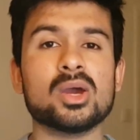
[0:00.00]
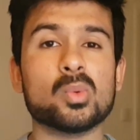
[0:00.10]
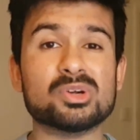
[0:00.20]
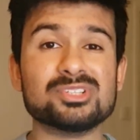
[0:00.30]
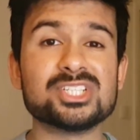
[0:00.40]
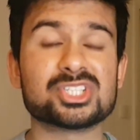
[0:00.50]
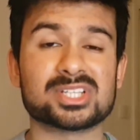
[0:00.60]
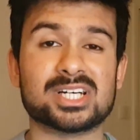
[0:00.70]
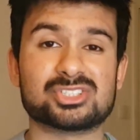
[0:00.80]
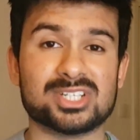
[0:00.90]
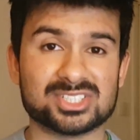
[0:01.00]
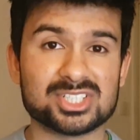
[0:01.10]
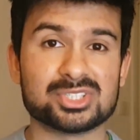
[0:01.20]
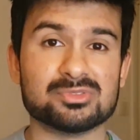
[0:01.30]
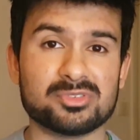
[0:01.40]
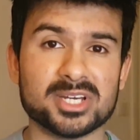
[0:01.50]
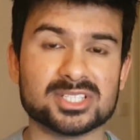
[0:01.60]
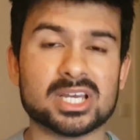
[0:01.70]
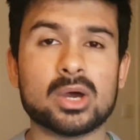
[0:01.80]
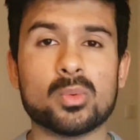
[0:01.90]
We're reaching that transition
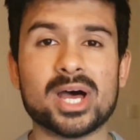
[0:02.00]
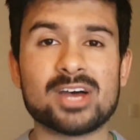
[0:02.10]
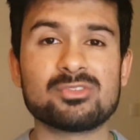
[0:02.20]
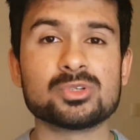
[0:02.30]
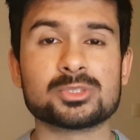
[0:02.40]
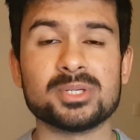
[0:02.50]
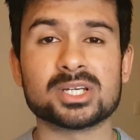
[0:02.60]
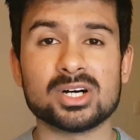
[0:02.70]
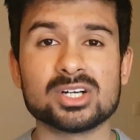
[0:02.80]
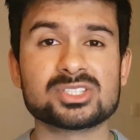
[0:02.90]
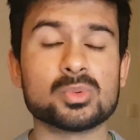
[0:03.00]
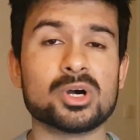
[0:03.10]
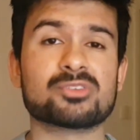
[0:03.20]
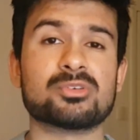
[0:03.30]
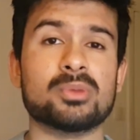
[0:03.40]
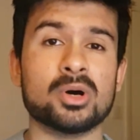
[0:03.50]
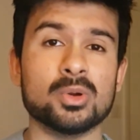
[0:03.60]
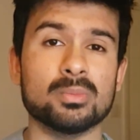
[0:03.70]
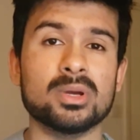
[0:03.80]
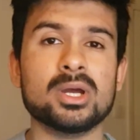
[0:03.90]
phase where everyone's being asked to work from
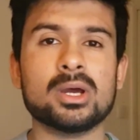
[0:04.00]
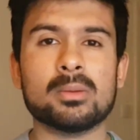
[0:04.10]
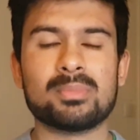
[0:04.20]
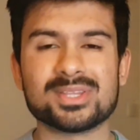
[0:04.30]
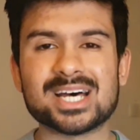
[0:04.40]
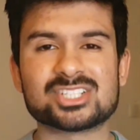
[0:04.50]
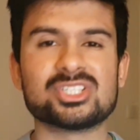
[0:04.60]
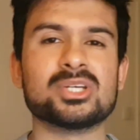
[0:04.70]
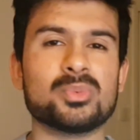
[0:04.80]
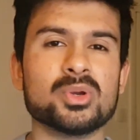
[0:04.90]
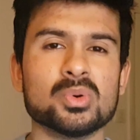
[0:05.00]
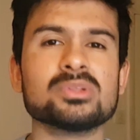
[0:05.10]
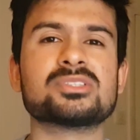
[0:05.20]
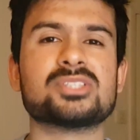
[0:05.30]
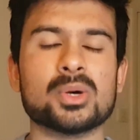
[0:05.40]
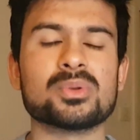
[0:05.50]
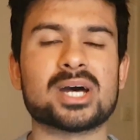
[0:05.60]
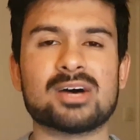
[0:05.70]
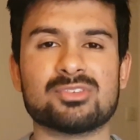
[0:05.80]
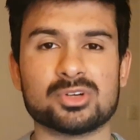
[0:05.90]
home, but naturally we all don't
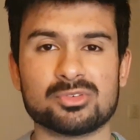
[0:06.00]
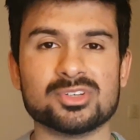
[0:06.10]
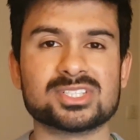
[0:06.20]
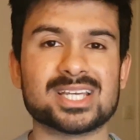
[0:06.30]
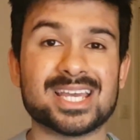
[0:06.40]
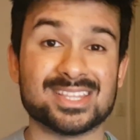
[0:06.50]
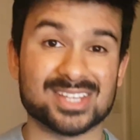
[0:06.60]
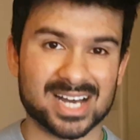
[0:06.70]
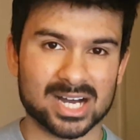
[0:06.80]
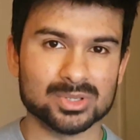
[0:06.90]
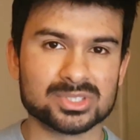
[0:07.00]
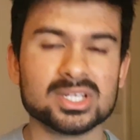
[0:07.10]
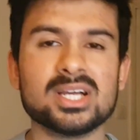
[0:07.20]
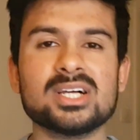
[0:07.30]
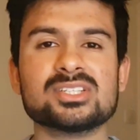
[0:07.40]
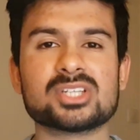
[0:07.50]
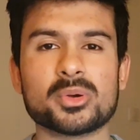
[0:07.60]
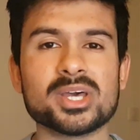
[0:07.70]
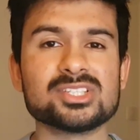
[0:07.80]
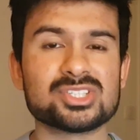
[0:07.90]
have an office in the house. So
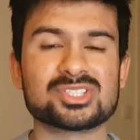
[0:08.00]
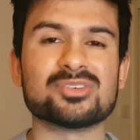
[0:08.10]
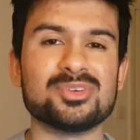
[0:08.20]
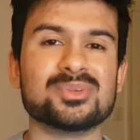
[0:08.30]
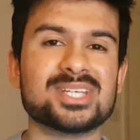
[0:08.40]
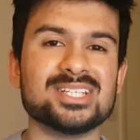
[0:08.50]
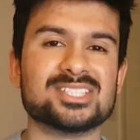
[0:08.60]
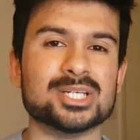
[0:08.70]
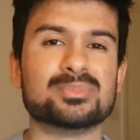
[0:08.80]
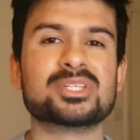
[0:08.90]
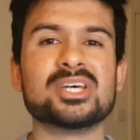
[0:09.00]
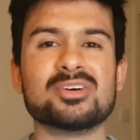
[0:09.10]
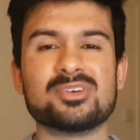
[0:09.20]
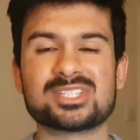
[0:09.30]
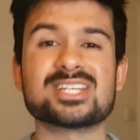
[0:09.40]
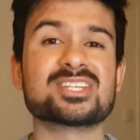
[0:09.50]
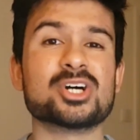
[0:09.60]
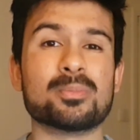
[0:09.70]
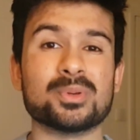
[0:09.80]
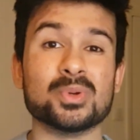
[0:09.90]
here's just a few key tips for setting
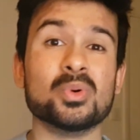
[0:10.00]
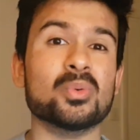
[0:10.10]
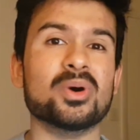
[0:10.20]
up your